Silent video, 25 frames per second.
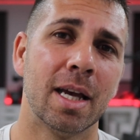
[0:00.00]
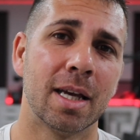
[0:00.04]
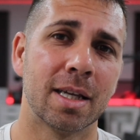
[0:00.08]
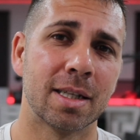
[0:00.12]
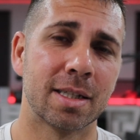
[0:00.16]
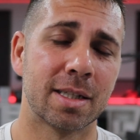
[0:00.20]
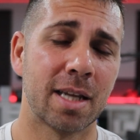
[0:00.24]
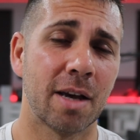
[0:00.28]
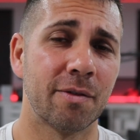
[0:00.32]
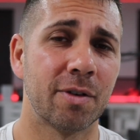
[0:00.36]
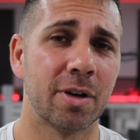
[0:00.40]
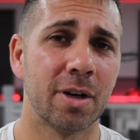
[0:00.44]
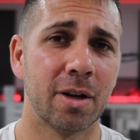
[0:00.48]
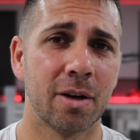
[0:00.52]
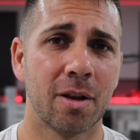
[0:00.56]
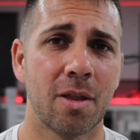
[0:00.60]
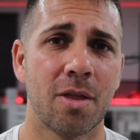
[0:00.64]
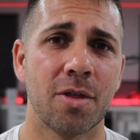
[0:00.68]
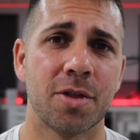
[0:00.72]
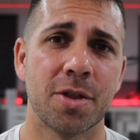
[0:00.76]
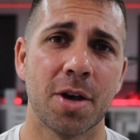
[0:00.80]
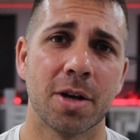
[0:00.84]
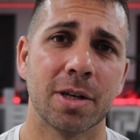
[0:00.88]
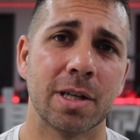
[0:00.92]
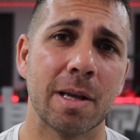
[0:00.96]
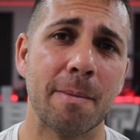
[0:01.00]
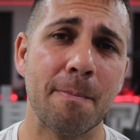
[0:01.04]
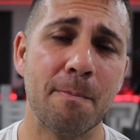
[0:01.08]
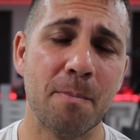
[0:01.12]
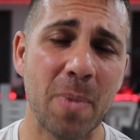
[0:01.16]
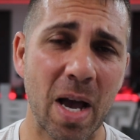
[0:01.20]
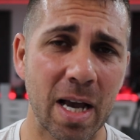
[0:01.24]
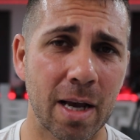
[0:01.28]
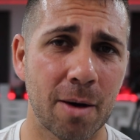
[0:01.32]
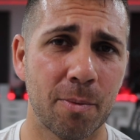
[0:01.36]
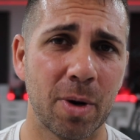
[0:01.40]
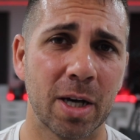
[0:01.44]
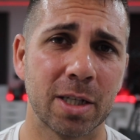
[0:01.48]
730
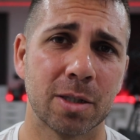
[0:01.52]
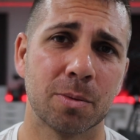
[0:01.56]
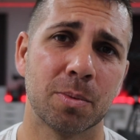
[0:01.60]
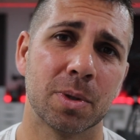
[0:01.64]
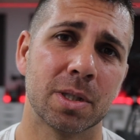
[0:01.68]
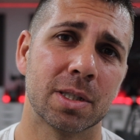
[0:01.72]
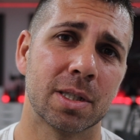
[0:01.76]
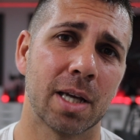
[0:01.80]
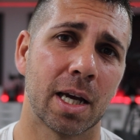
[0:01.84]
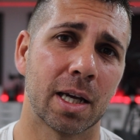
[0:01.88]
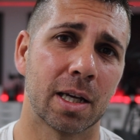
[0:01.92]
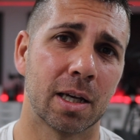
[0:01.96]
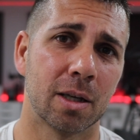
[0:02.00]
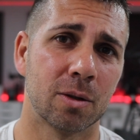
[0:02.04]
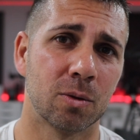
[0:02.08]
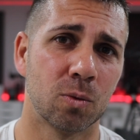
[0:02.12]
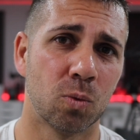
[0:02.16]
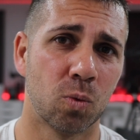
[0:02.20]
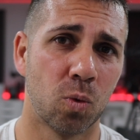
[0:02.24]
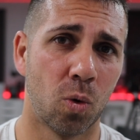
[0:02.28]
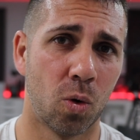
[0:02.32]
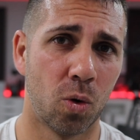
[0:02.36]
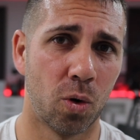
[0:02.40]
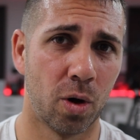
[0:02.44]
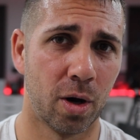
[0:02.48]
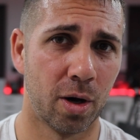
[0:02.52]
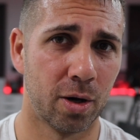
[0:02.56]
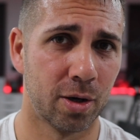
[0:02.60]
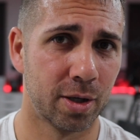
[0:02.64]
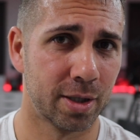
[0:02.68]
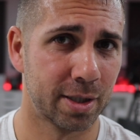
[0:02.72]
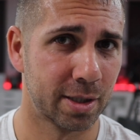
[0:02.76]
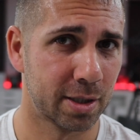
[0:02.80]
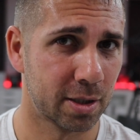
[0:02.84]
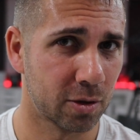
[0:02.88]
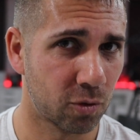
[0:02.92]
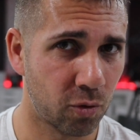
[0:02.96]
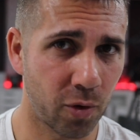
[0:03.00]
megabytes per second
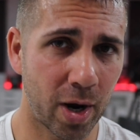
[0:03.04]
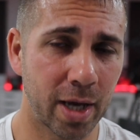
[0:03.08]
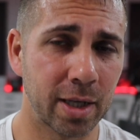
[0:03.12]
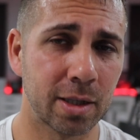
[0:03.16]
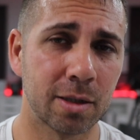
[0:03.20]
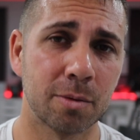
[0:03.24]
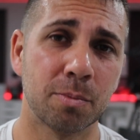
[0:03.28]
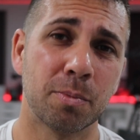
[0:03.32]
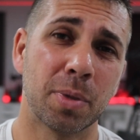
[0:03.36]
was great